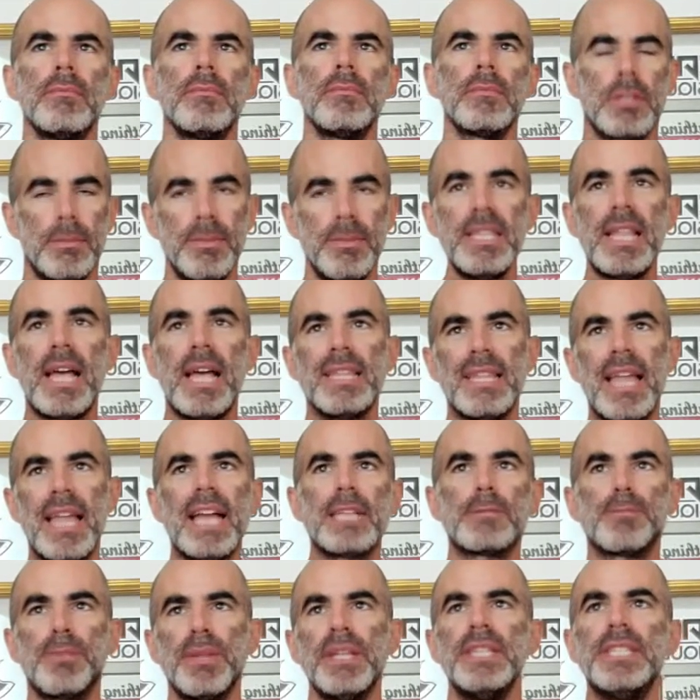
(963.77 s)
To me, that
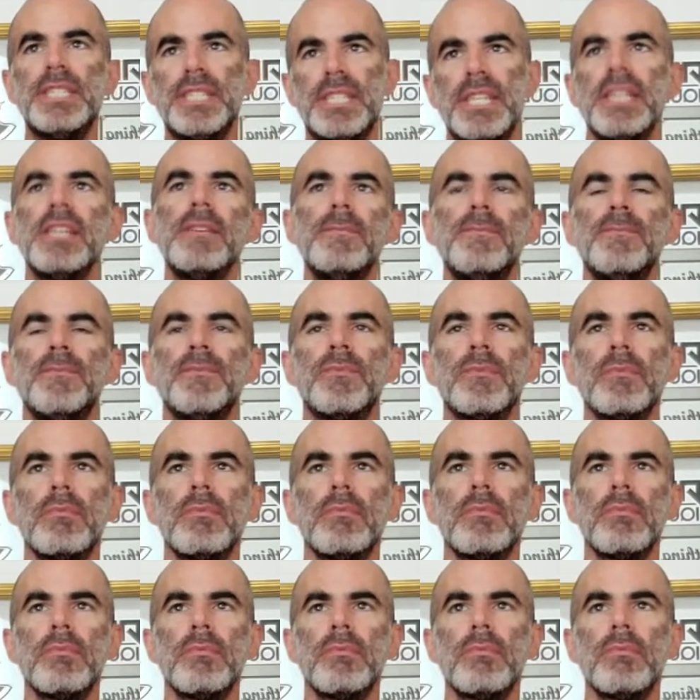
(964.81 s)
last place team
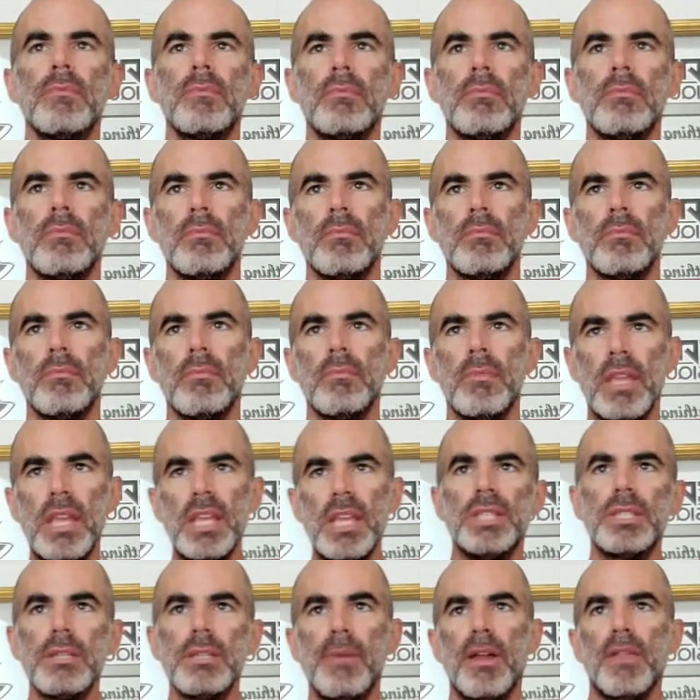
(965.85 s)

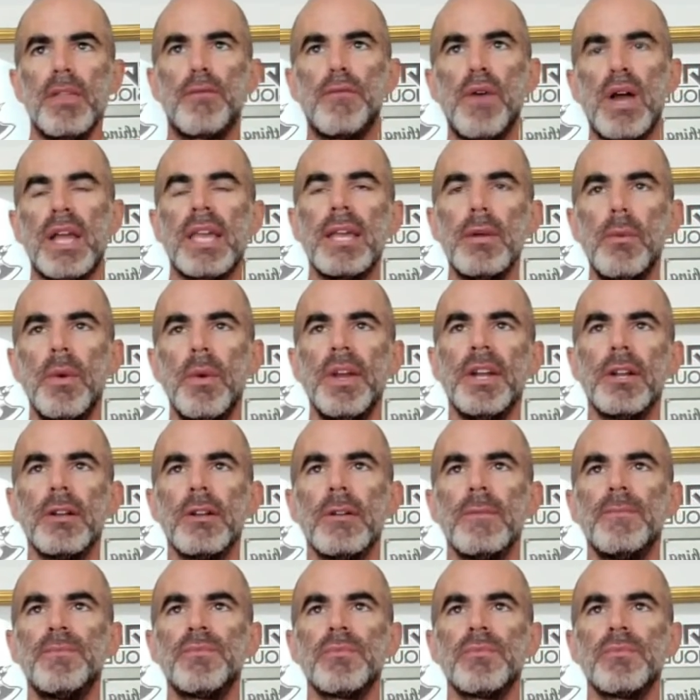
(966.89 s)
is the motherfucking winner.